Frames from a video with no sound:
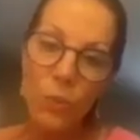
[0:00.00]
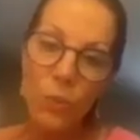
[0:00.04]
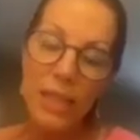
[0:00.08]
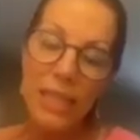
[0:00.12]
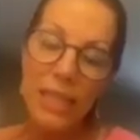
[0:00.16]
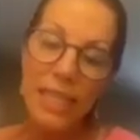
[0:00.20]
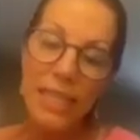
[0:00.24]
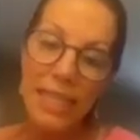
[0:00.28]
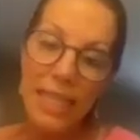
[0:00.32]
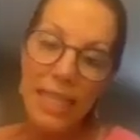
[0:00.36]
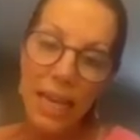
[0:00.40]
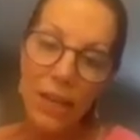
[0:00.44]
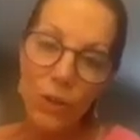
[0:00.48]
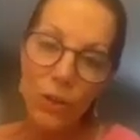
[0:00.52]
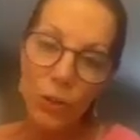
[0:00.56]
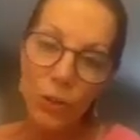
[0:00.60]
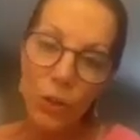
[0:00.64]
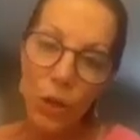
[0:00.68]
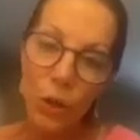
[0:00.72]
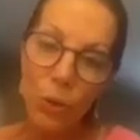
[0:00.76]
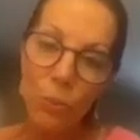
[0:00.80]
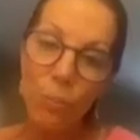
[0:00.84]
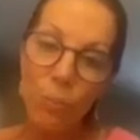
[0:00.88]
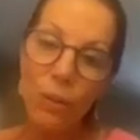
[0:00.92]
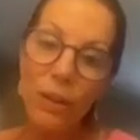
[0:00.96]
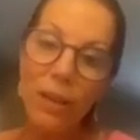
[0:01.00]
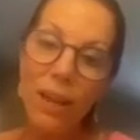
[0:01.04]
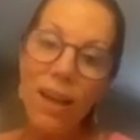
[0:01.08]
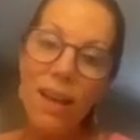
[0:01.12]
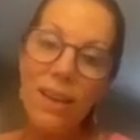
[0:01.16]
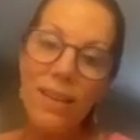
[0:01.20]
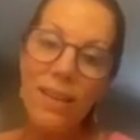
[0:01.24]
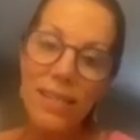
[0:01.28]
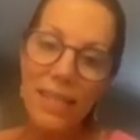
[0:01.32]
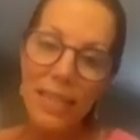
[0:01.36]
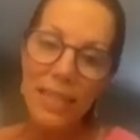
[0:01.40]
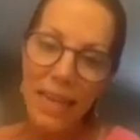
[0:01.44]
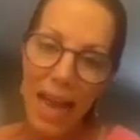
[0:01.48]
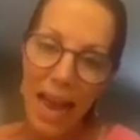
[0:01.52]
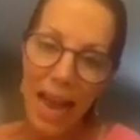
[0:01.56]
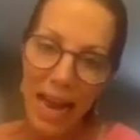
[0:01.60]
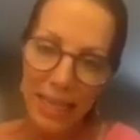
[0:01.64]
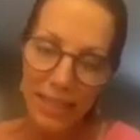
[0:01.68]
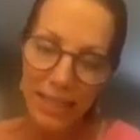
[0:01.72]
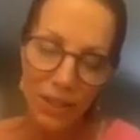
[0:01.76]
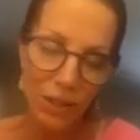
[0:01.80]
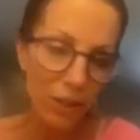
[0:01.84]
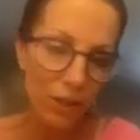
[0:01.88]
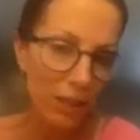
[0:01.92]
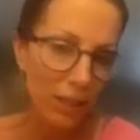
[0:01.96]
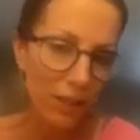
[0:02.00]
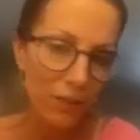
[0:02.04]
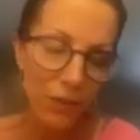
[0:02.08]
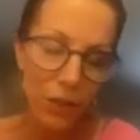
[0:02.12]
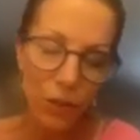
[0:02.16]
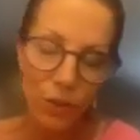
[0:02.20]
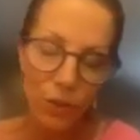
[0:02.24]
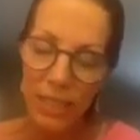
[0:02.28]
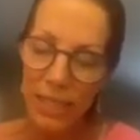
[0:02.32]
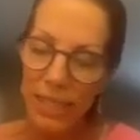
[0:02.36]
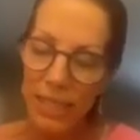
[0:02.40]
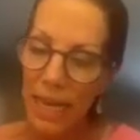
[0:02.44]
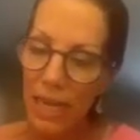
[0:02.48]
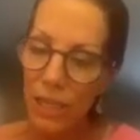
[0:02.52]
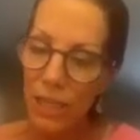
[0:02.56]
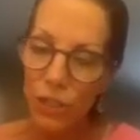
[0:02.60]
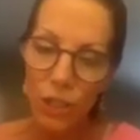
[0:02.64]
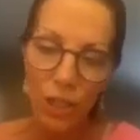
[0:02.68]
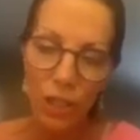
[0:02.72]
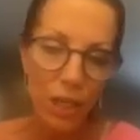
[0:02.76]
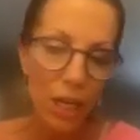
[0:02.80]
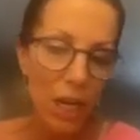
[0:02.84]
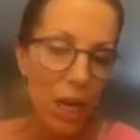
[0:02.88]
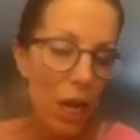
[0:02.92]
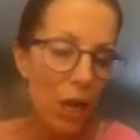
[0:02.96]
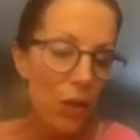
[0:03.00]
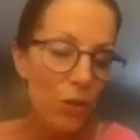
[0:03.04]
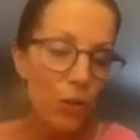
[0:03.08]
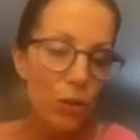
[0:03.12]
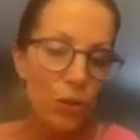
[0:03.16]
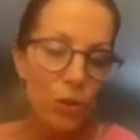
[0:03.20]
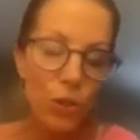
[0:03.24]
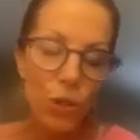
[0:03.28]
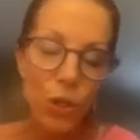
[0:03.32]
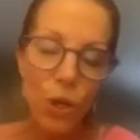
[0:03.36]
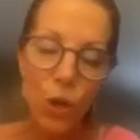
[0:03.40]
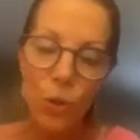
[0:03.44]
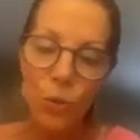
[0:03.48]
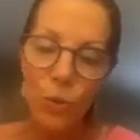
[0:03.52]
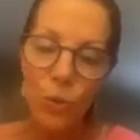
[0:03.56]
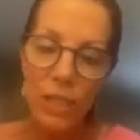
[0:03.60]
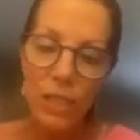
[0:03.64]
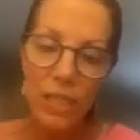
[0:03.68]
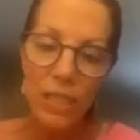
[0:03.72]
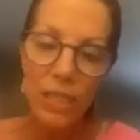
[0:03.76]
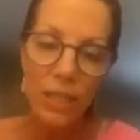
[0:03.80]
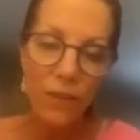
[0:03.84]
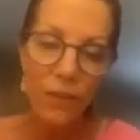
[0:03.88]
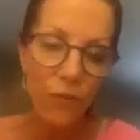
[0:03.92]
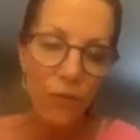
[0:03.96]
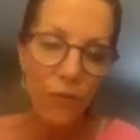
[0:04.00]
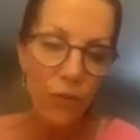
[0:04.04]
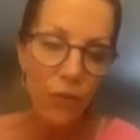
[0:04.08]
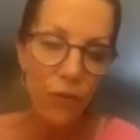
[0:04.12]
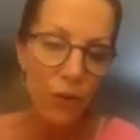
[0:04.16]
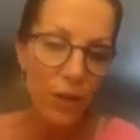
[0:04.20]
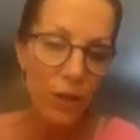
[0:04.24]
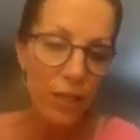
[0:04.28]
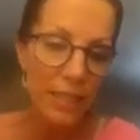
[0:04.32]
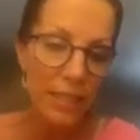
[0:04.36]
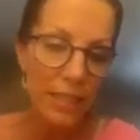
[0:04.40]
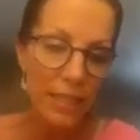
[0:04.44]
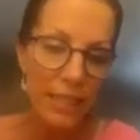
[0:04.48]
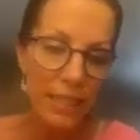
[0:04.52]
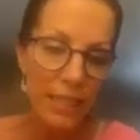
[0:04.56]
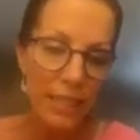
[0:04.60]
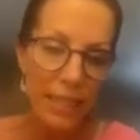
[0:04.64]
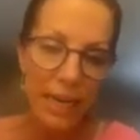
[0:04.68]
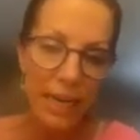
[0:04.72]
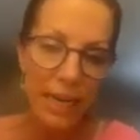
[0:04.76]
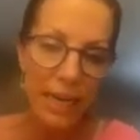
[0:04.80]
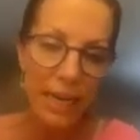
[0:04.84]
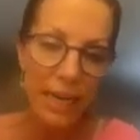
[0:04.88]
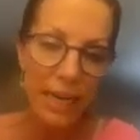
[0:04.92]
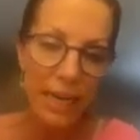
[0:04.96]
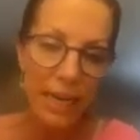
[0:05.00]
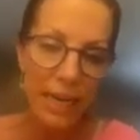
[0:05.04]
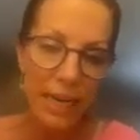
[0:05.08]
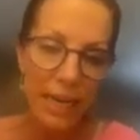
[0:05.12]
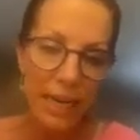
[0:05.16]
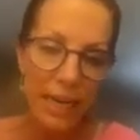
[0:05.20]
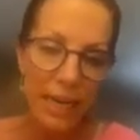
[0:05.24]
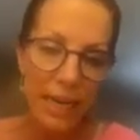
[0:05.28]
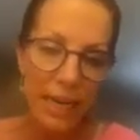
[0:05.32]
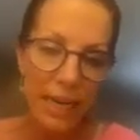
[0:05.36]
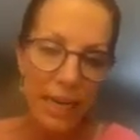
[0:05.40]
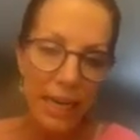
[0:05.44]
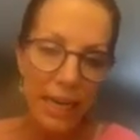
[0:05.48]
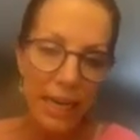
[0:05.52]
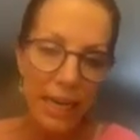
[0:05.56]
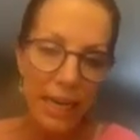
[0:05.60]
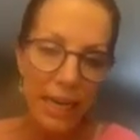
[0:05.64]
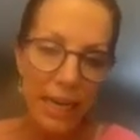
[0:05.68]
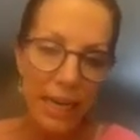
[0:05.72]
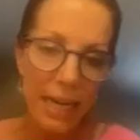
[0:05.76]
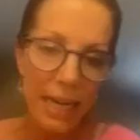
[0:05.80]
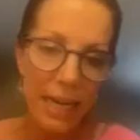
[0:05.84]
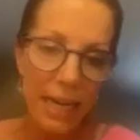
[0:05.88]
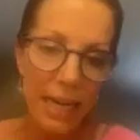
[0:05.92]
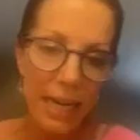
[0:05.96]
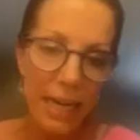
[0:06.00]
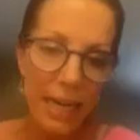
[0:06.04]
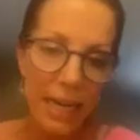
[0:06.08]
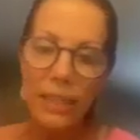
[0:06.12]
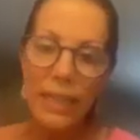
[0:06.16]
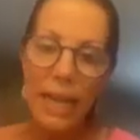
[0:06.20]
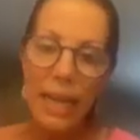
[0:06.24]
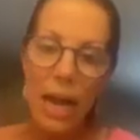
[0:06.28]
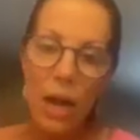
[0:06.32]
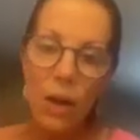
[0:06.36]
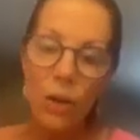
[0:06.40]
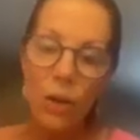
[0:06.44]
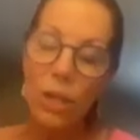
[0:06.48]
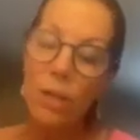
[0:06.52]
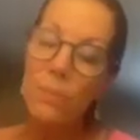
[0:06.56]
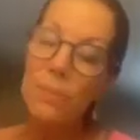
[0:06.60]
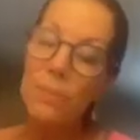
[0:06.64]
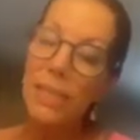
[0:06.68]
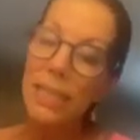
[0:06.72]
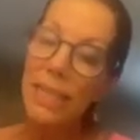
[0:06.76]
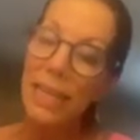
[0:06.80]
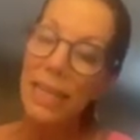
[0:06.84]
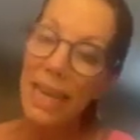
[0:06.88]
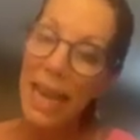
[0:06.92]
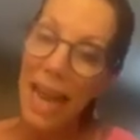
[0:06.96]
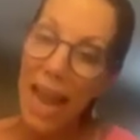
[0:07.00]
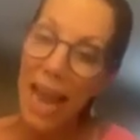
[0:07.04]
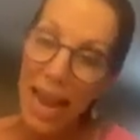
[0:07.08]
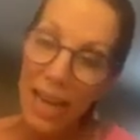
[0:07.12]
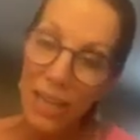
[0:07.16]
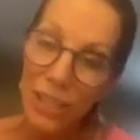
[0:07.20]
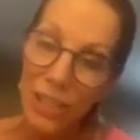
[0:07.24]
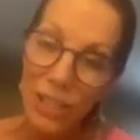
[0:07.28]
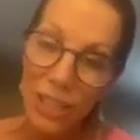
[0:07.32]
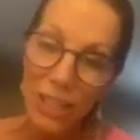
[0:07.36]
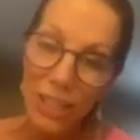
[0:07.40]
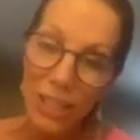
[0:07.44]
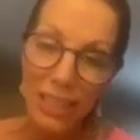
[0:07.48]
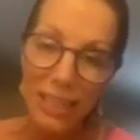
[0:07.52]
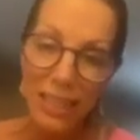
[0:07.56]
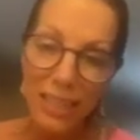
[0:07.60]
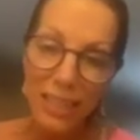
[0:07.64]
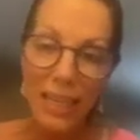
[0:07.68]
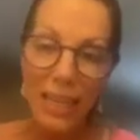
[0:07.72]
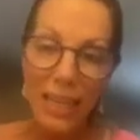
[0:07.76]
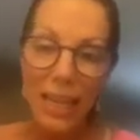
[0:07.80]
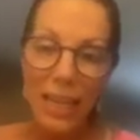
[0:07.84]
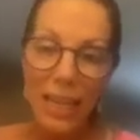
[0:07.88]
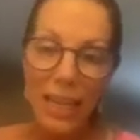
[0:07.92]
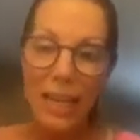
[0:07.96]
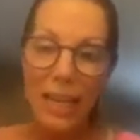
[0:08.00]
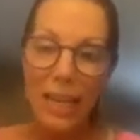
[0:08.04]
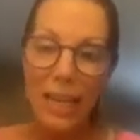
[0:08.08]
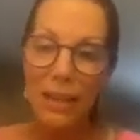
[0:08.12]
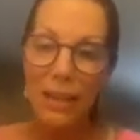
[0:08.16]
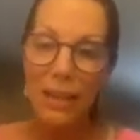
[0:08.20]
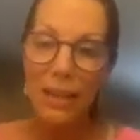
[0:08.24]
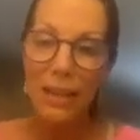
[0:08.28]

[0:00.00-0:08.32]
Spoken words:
with sentinel node plus an axillary lymph node dissection, there's no difference in outcome. They are equivalent outcomes, and it actually